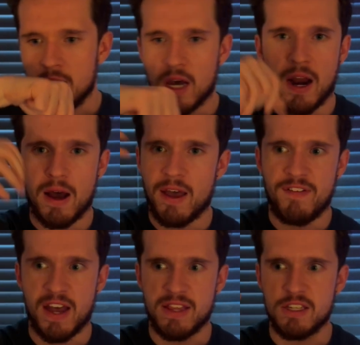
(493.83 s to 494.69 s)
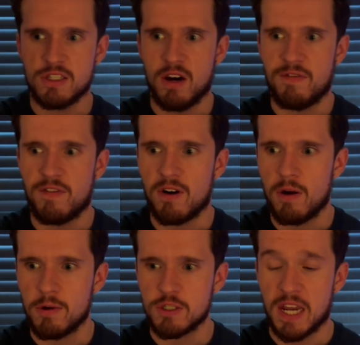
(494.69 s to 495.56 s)
and I've had this on for
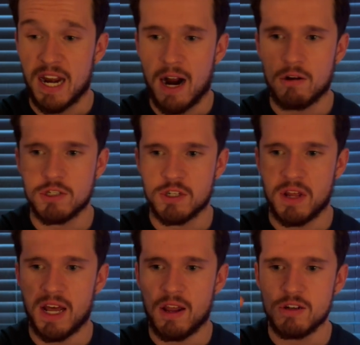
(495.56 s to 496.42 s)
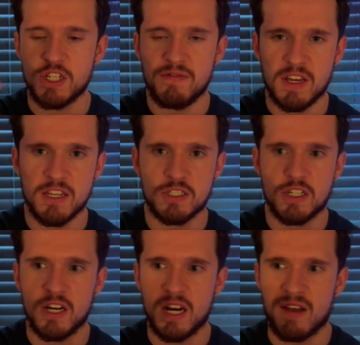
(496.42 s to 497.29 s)
almost 8 hours, so that longevity is
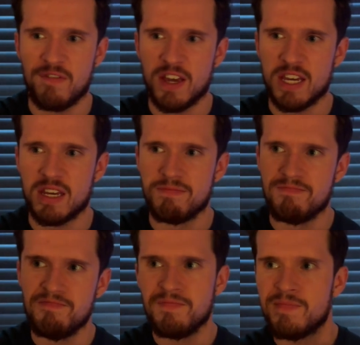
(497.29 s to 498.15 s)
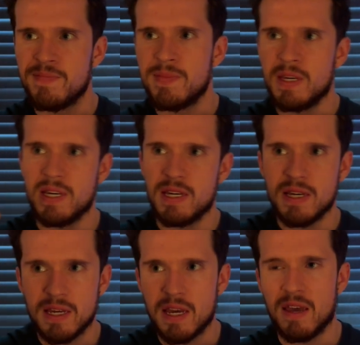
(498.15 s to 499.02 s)
good. I think it,
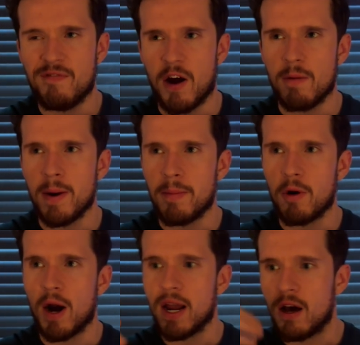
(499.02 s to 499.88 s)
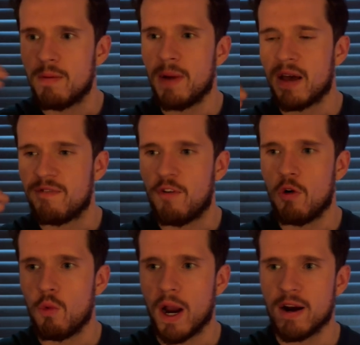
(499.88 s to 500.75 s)
if I remember right, of my
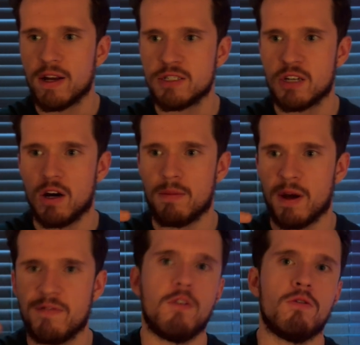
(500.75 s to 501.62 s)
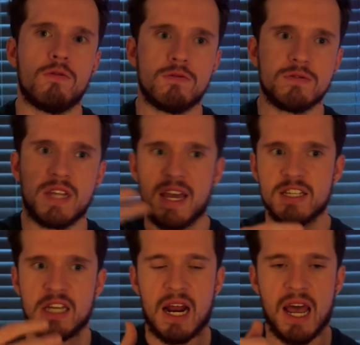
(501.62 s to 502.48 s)
full wearings on my full
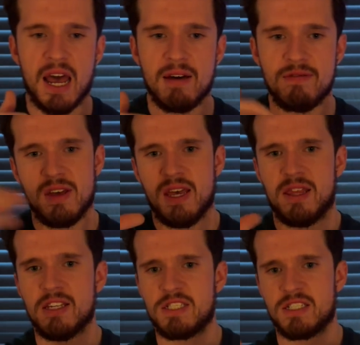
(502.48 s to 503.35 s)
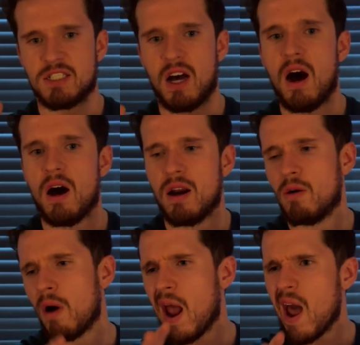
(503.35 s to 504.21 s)
days that I have, this has gone
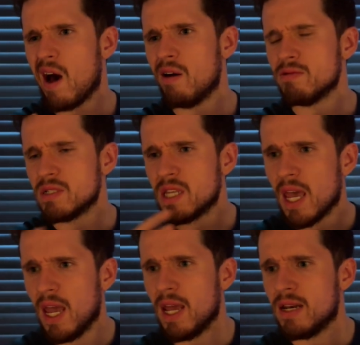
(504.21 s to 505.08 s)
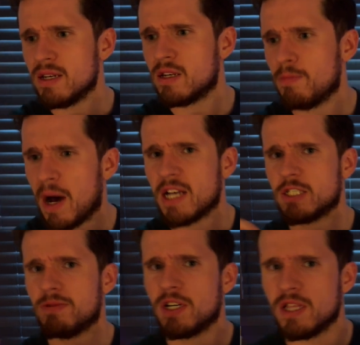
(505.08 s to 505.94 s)
around 10 to
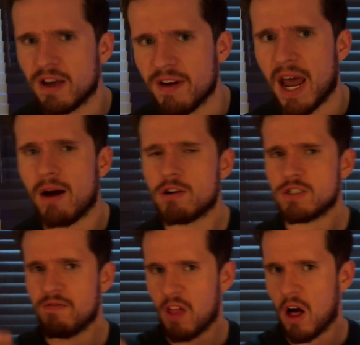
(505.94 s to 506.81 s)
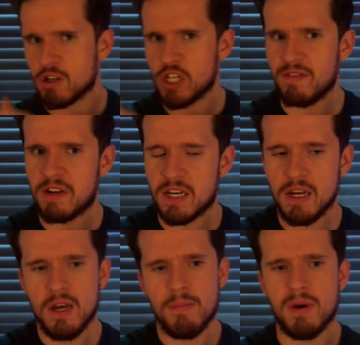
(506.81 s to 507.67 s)
possibly 11 hours of longevity,
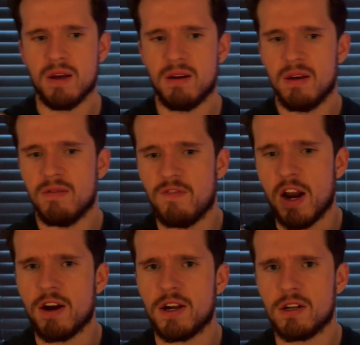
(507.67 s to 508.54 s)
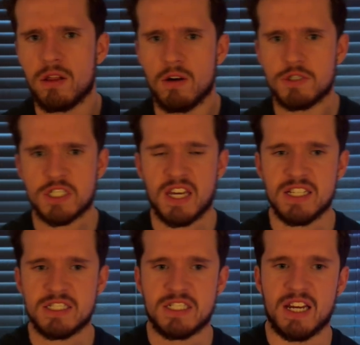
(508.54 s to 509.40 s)
but very close skin
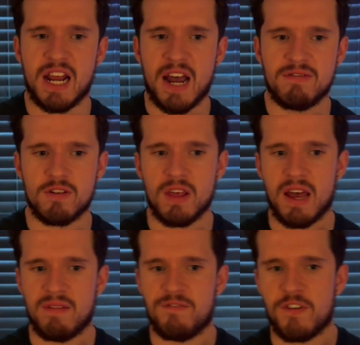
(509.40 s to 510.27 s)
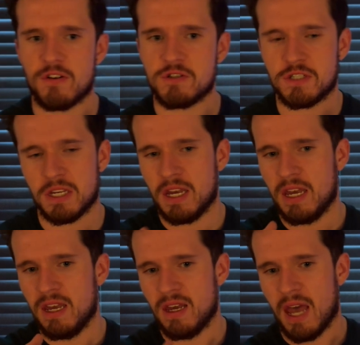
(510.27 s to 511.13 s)
scent after that first
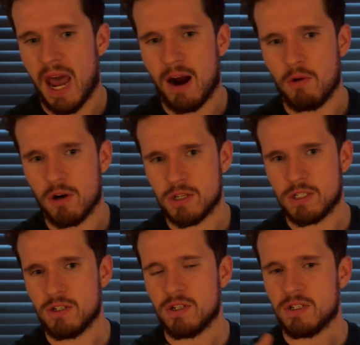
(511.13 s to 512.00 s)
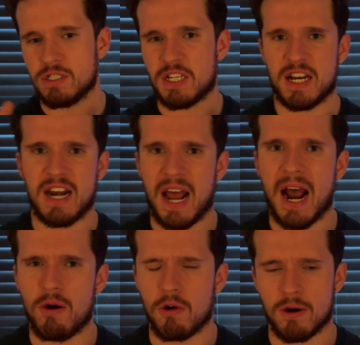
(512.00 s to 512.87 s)
hour to second
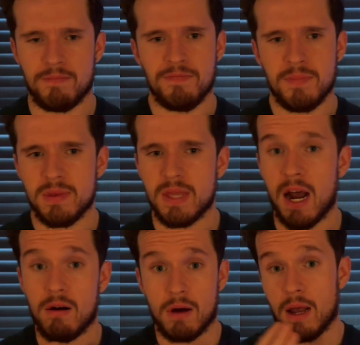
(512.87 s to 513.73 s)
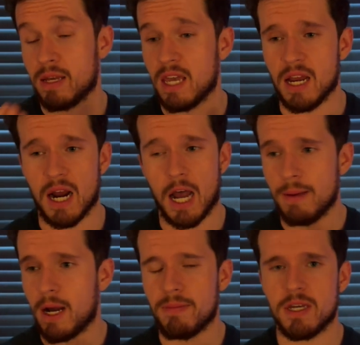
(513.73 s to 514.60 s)
hour. Now, again, I
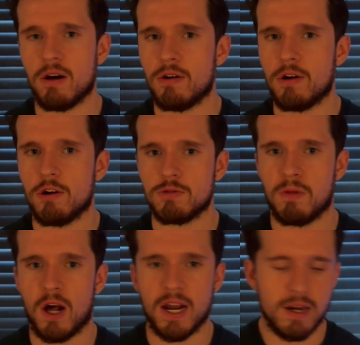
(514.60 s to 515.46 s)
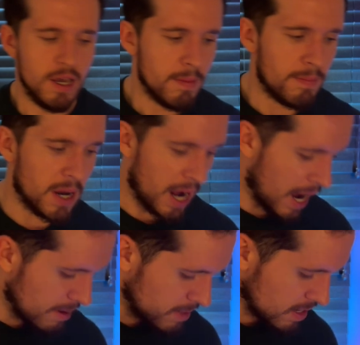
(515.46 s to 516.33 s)
might be going nose blind, but
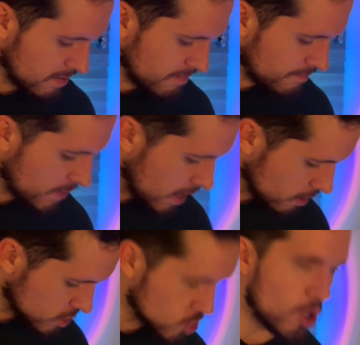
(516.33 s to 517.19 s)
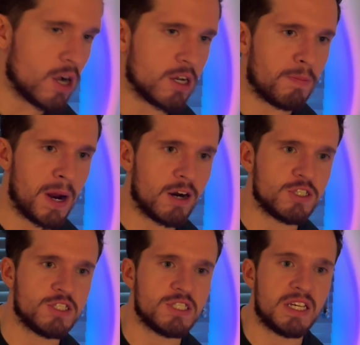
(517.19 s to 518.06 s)
I am getting very strong
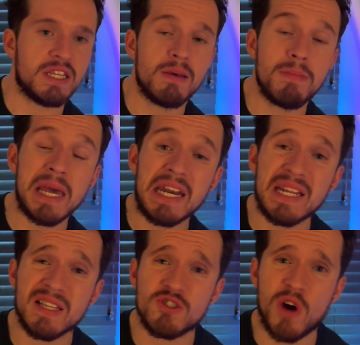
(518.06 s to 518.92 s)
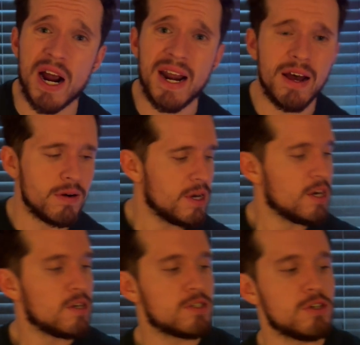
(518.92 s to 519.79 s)
comparisons in the mid and the dry down
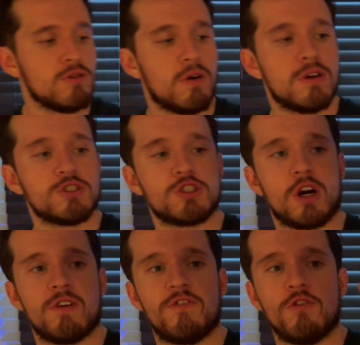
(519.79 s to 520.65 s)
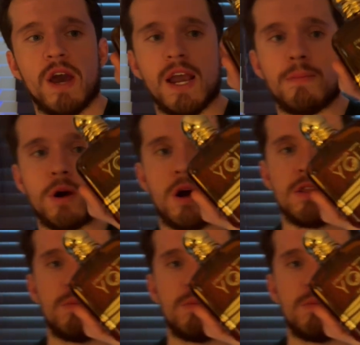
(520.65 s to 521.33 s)
to Stronger With You Amber on the